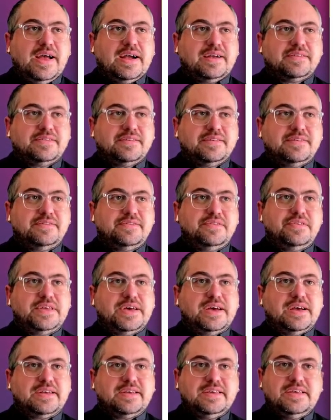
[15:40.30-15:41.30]
access to
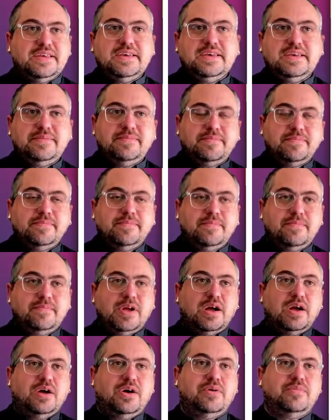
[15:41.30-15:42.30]
that key,
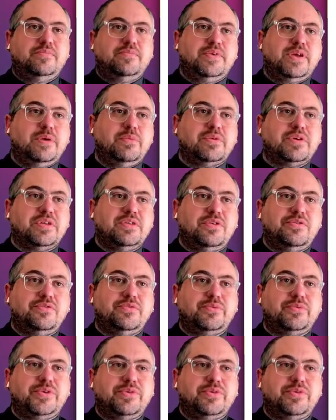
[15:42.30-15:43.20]
and we can use